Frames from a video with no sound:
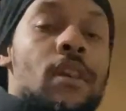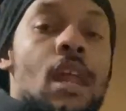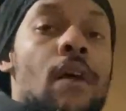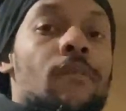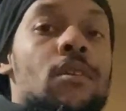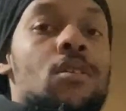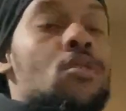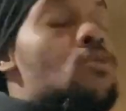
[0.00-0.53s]

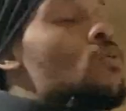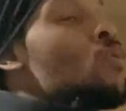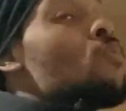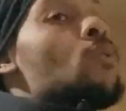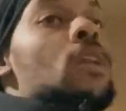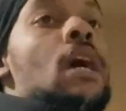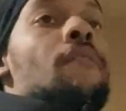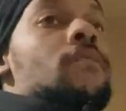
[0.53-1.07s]
never. You you
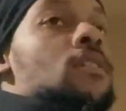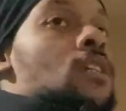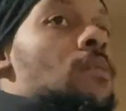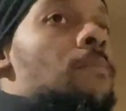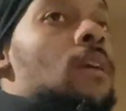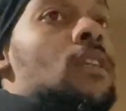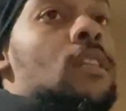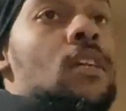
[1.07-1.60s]
would never see
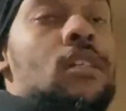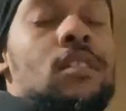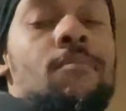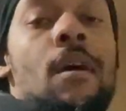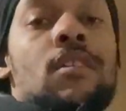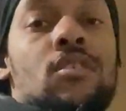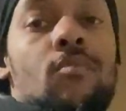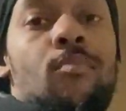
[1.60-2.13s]
me diss
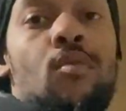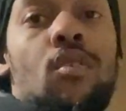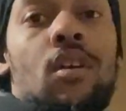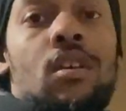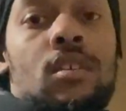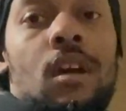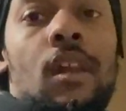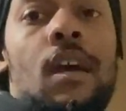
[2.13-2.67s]
my
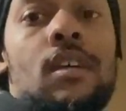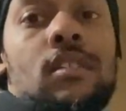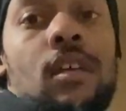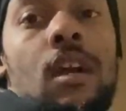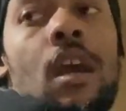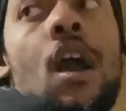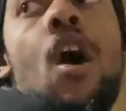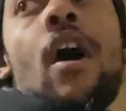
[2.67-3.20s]
supporters unless
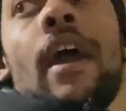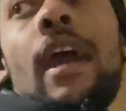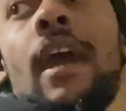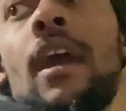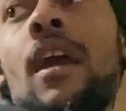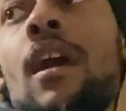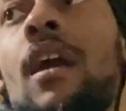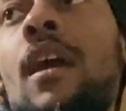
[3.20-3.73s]
they all here. You
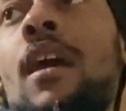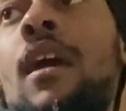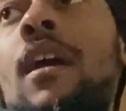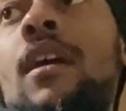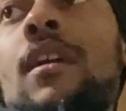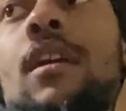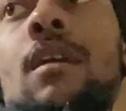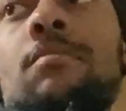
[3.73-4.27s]
know
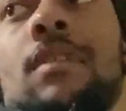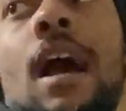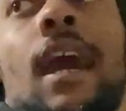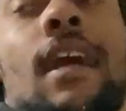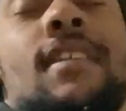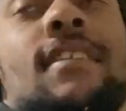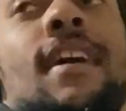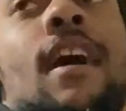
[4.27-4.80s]
what I'm saying? I
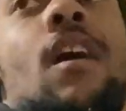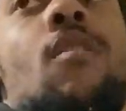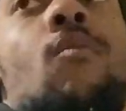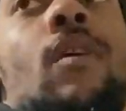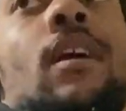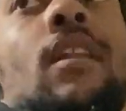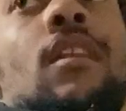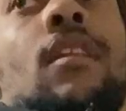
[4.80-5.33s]
could tell
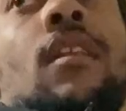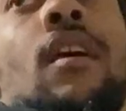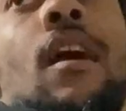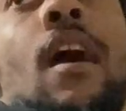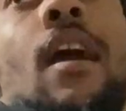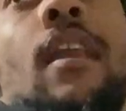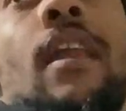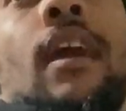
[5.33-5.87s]
when
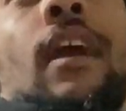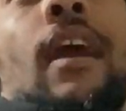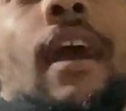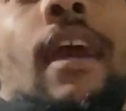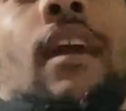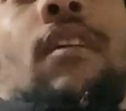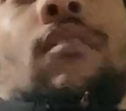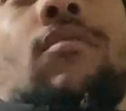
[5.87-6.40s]
a nigga
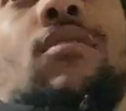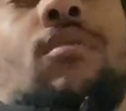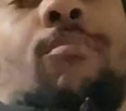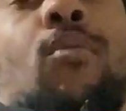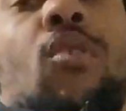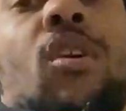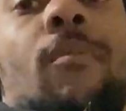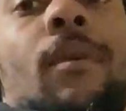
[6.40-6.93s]
ain't
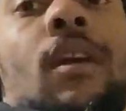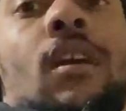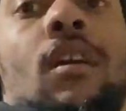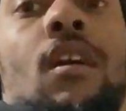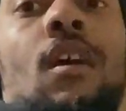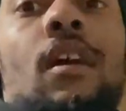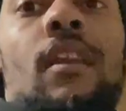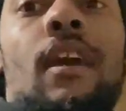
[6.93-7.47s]
supporting me,
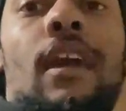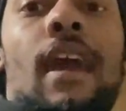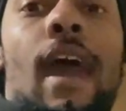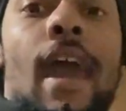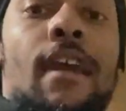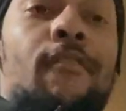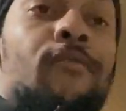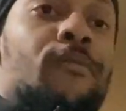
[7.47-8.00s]
nigga
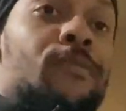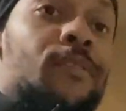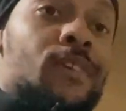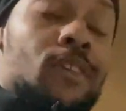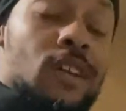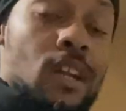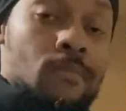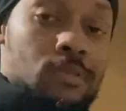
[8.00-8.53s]
hating for real.
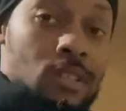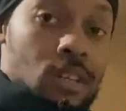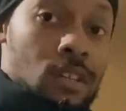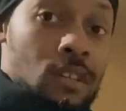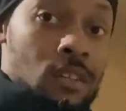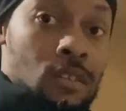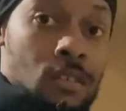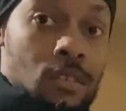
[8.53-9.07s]
You know what I'm
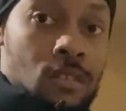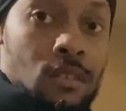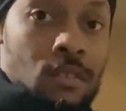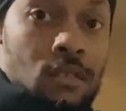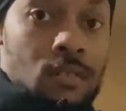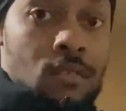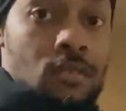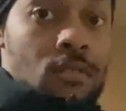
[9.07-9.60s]
saying?
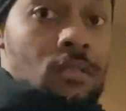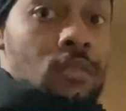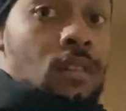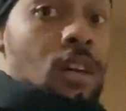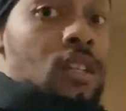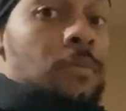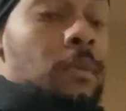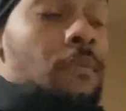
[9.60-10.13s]

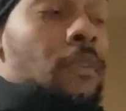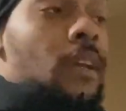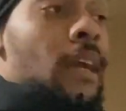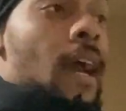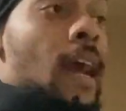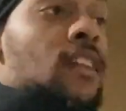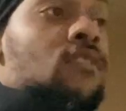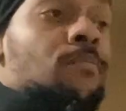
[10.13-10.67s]
used to be really
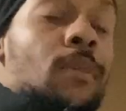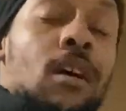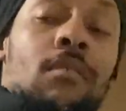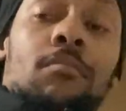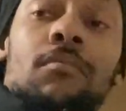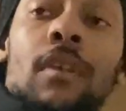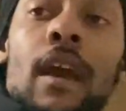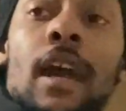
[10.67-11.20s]
haters, but
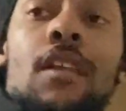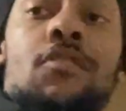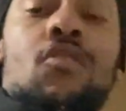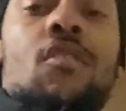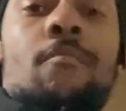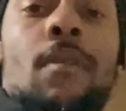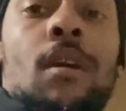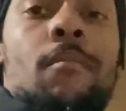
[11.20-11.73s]
the haters
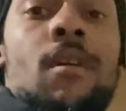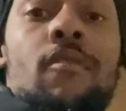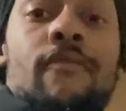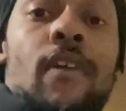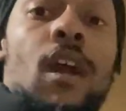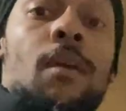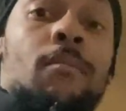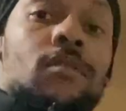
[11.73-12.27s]
gonna make me
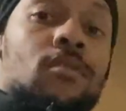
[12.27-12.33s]
famous.